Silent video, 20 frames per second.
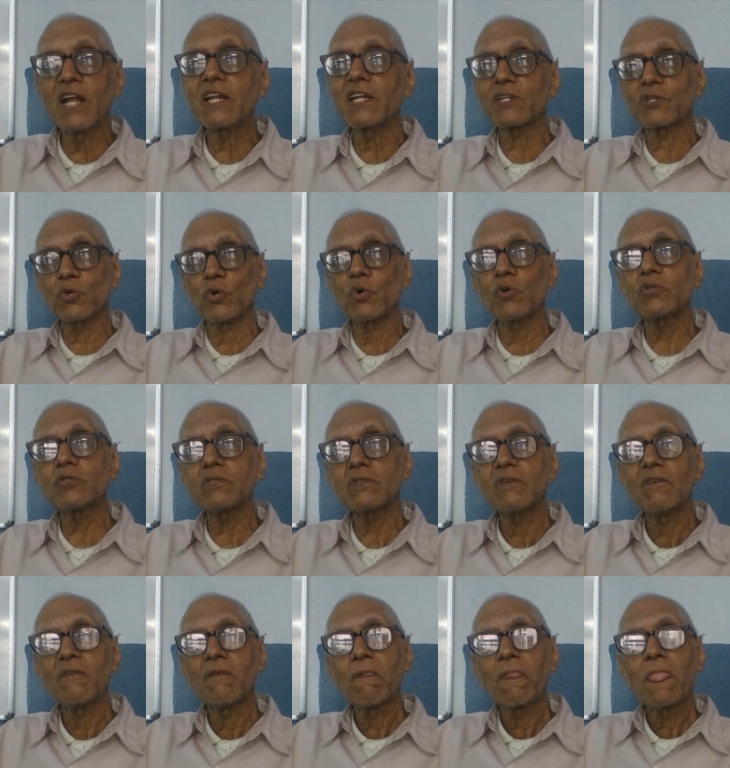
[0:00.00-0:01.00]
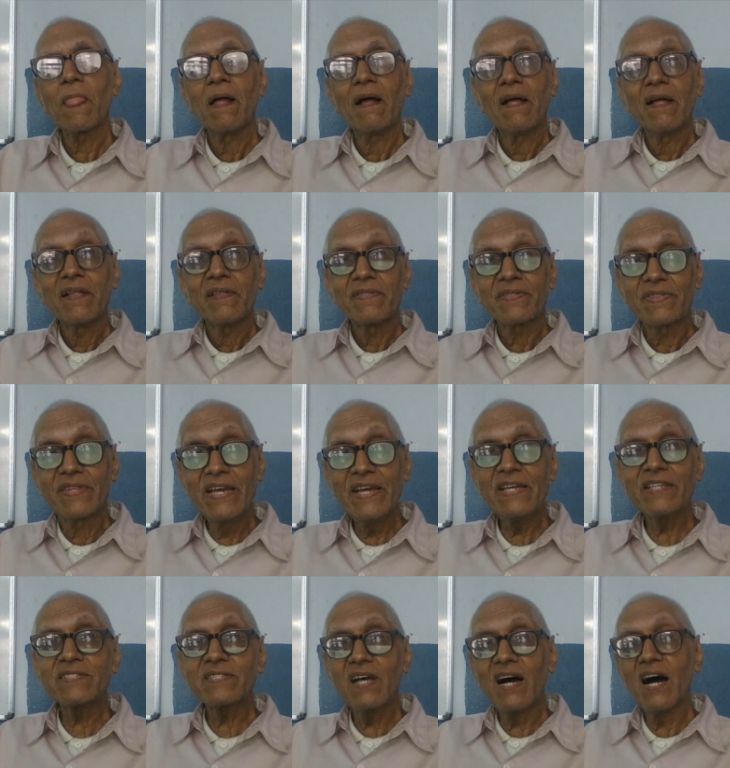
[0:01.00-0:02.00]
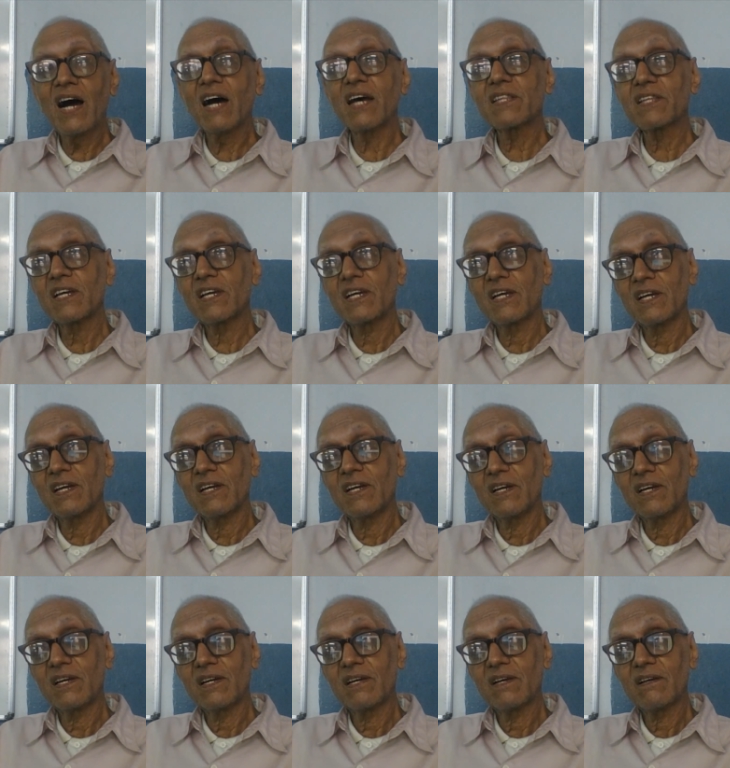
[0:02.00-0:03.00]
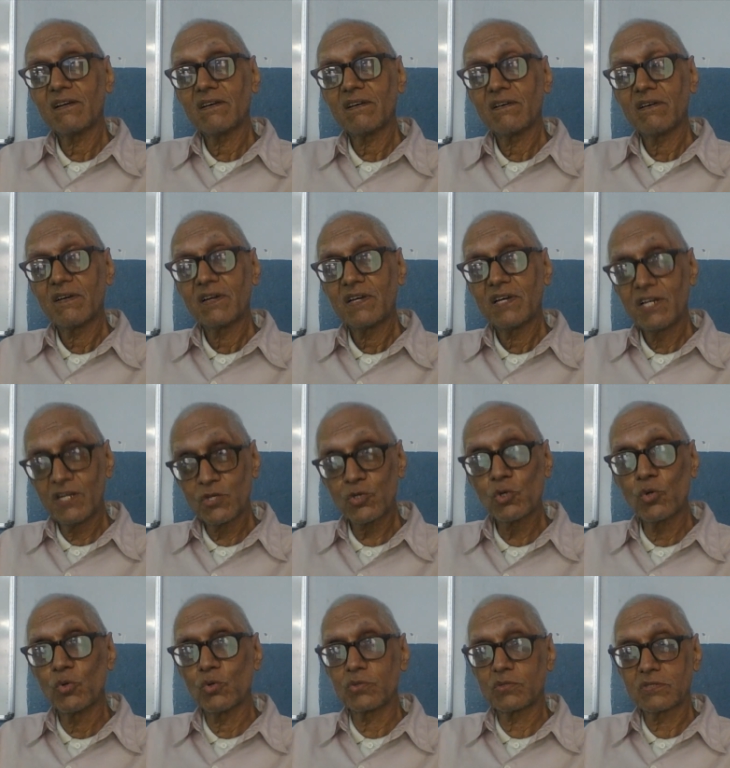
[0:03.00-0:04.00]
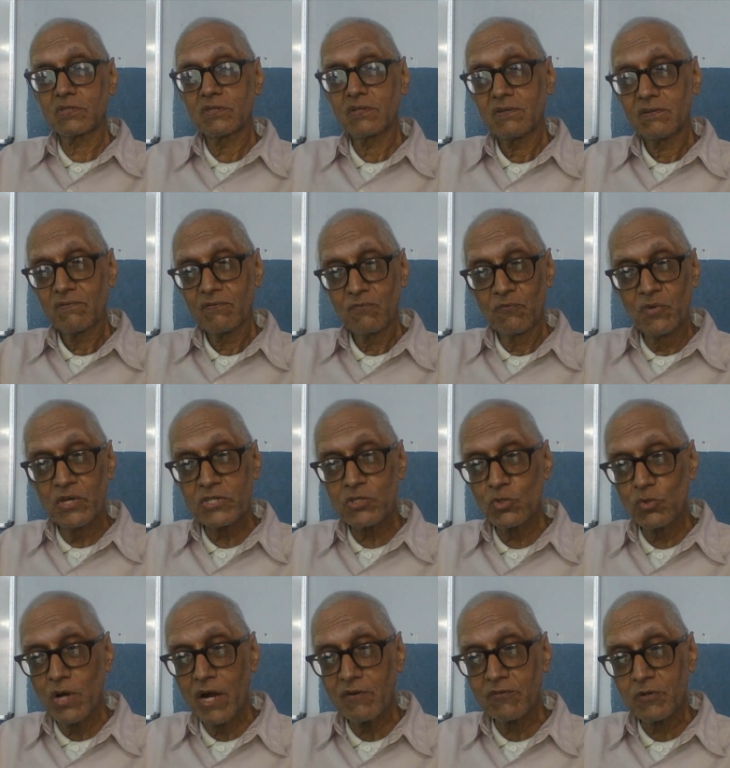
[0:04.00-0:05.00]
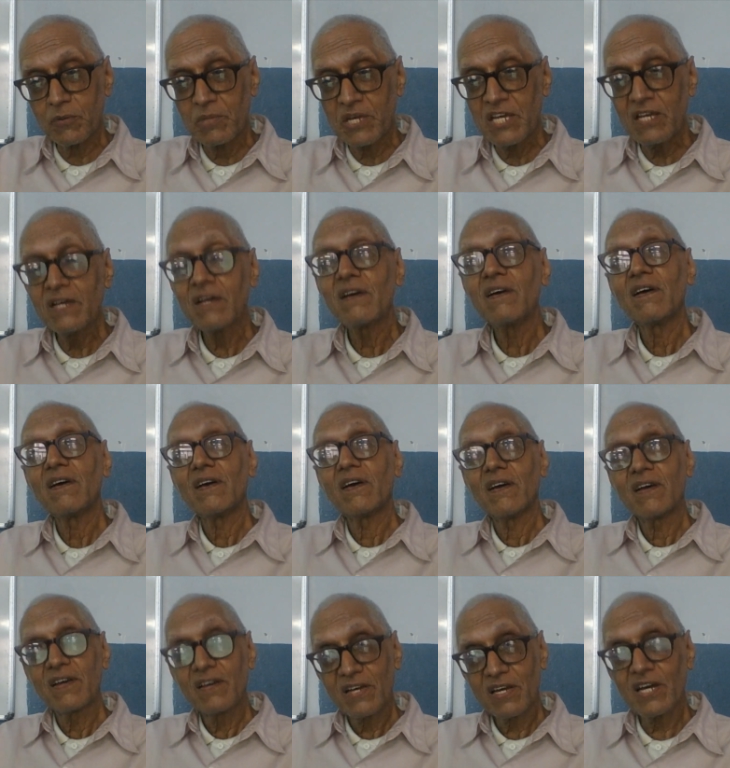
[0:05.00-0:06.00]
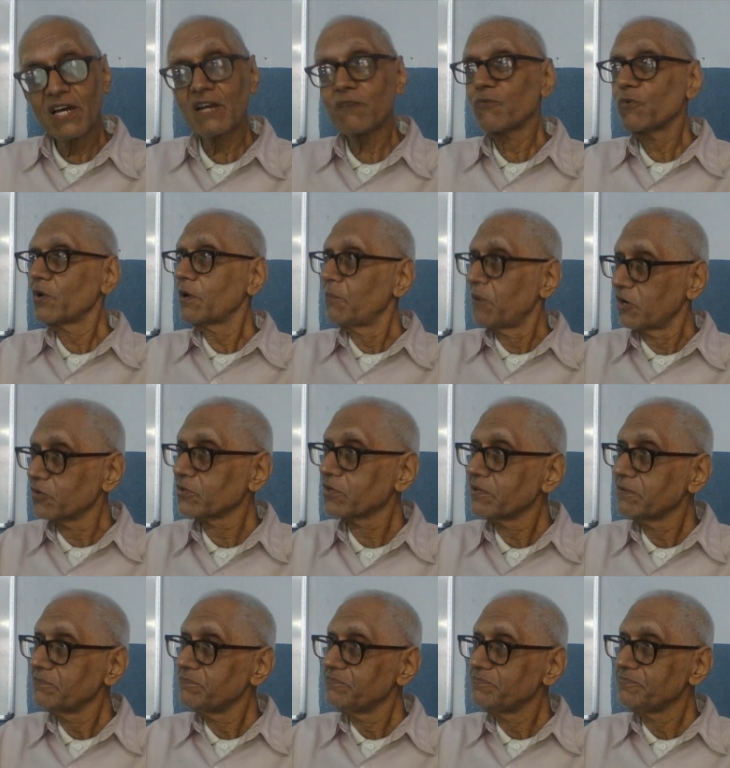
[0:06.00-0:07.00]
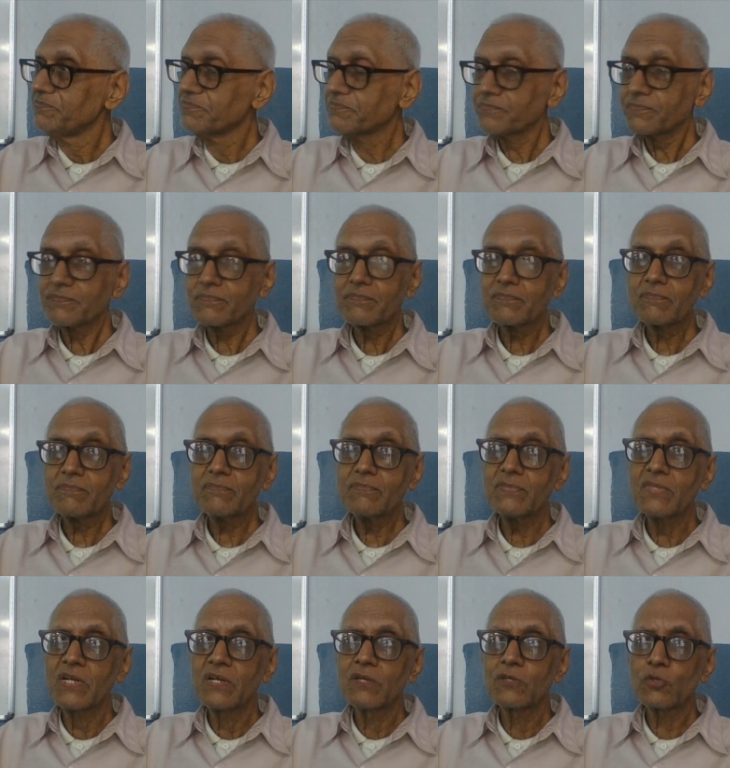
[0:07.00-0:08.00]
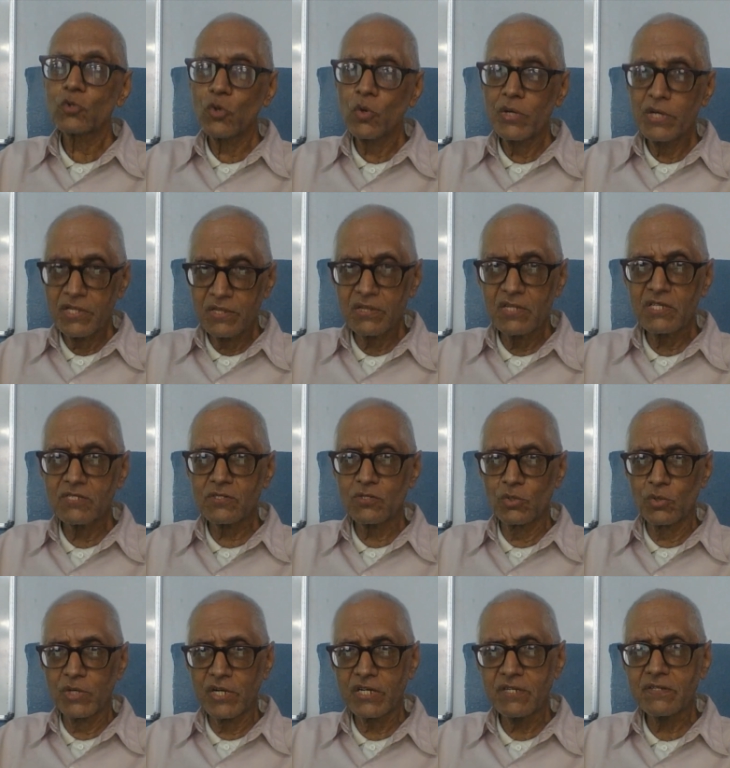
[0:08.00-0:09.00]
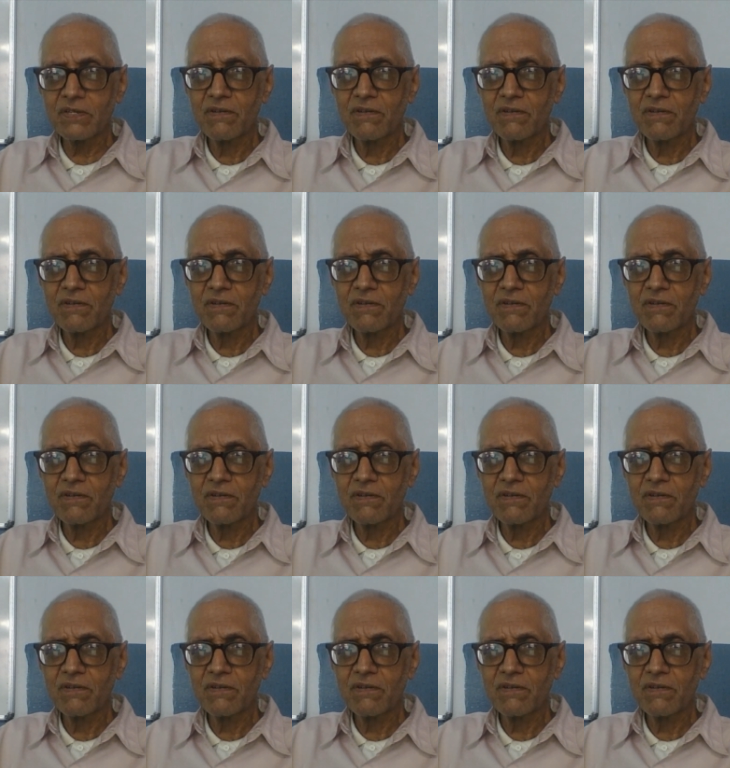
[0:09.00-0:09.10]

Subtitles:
issues, these are the issues which you have to be careful about. So in this unit,